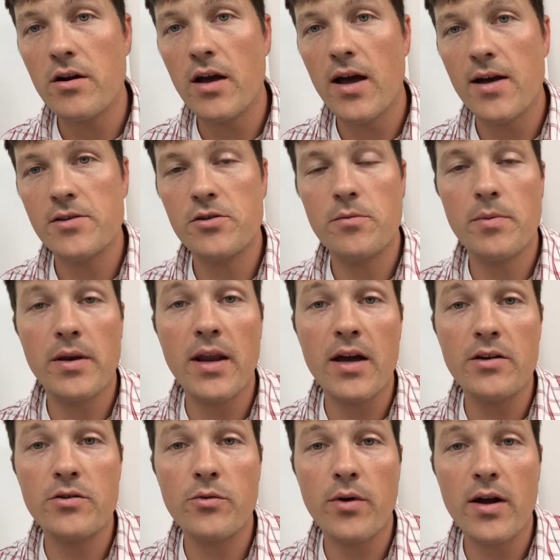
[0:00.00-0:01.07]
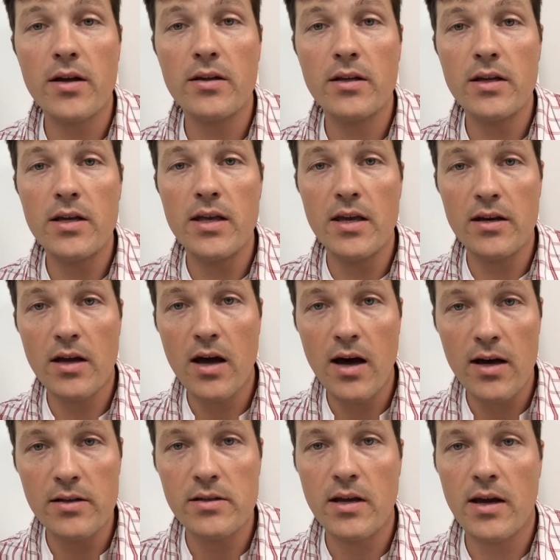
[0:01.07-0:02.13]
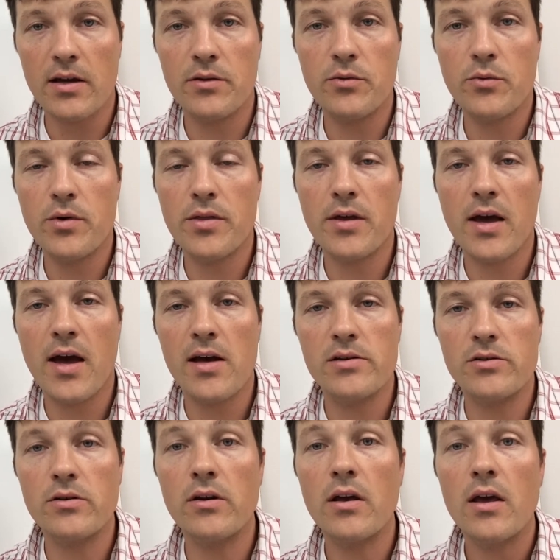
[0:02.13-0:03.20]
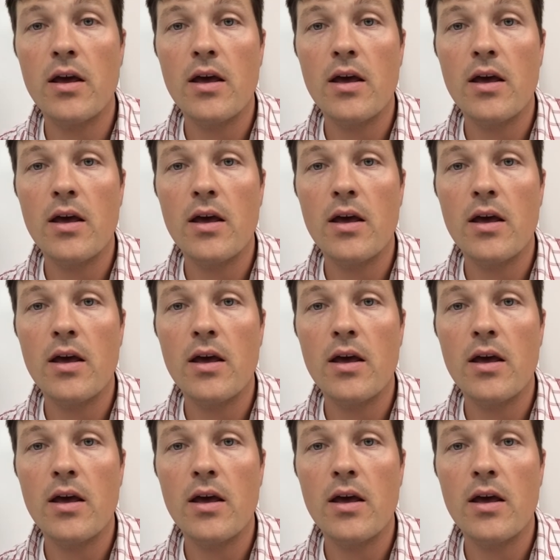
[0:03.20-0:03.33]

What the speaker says: a hazard but not directly in contact with a hazard,